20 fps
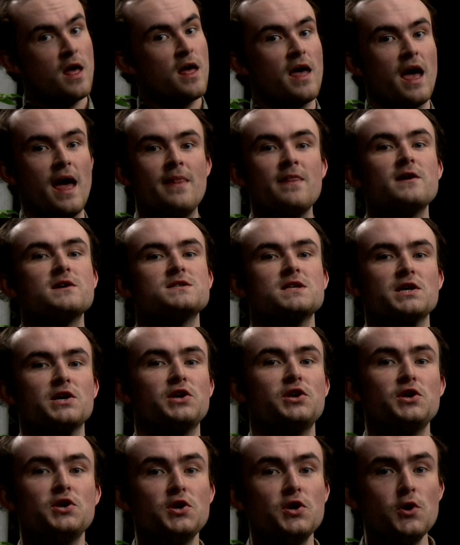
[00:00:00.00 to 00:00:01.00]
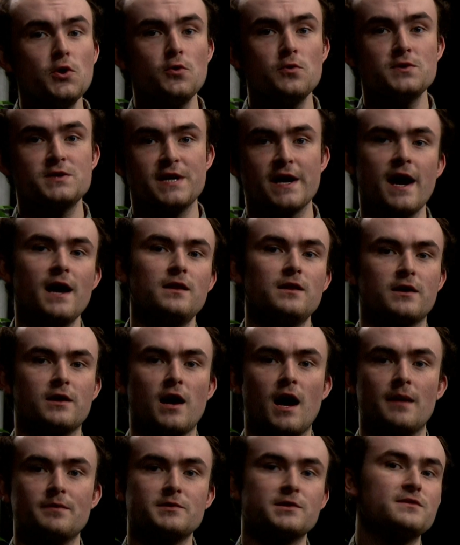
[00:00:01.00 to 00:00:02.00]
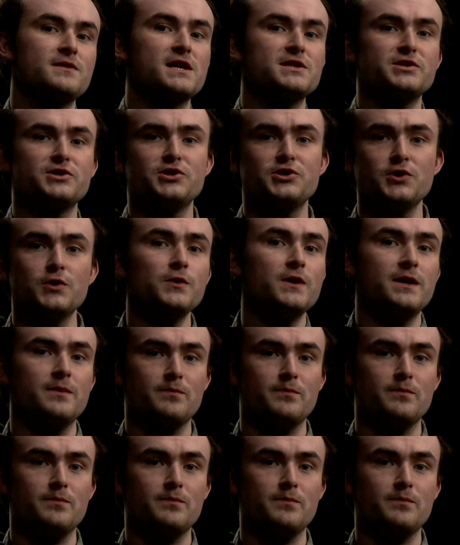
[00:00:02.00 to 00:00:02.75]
and there's a huge helicopter that's shooting